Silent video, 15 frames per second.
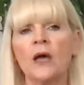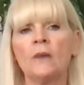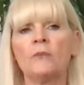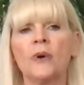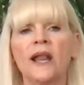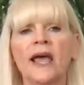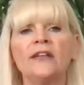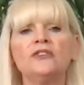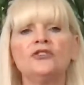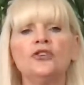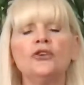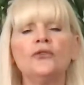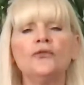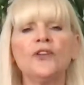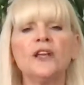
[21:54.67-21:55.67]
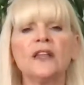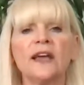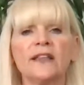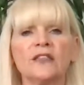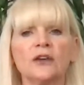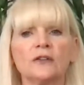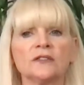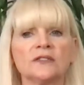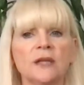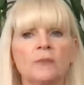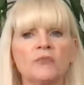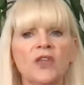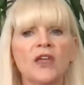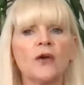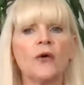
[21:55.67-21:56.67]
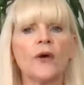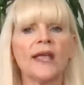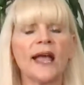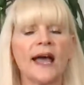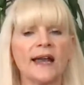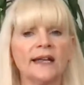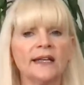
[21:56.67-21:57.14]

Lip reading: but I do feel like there's something going on